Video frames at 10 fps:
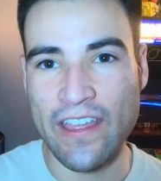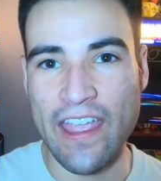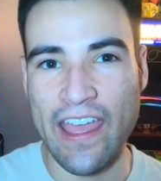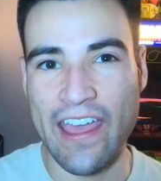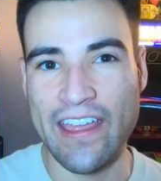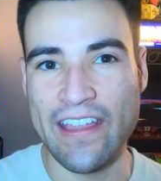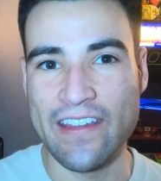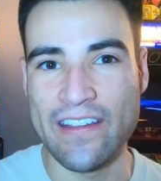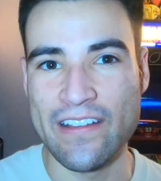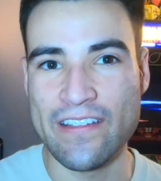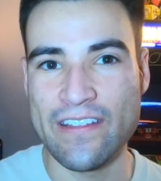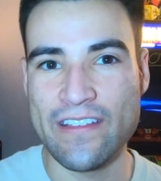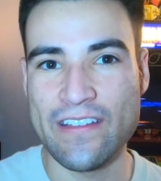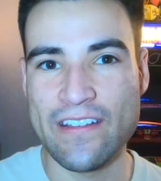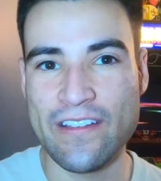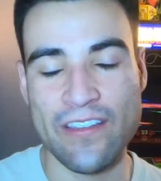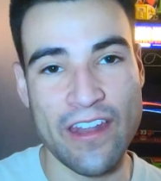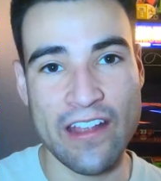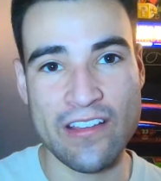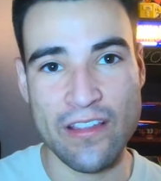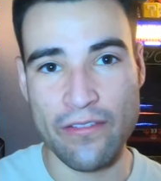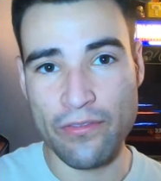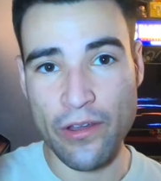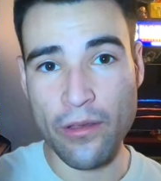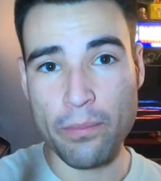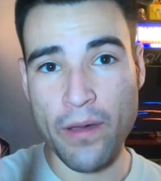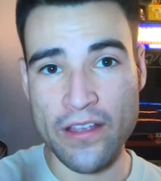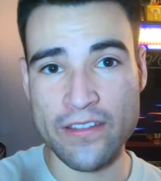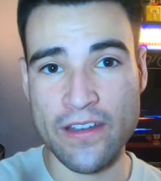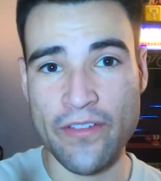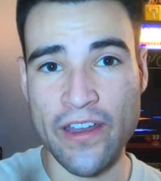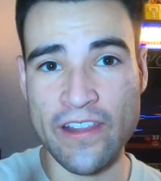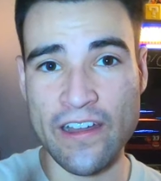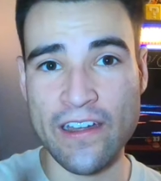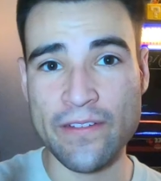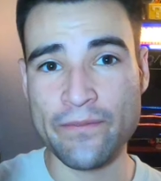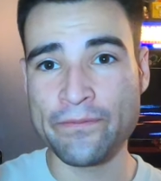And so that's a real positive right there.